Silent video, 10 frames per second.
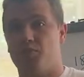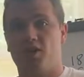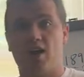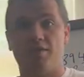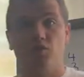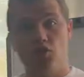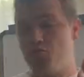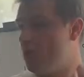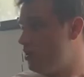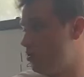we could have two
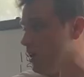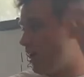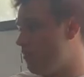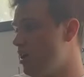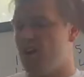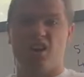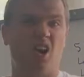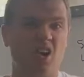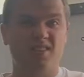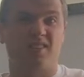bars, we could have
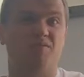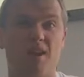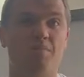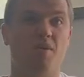cars as red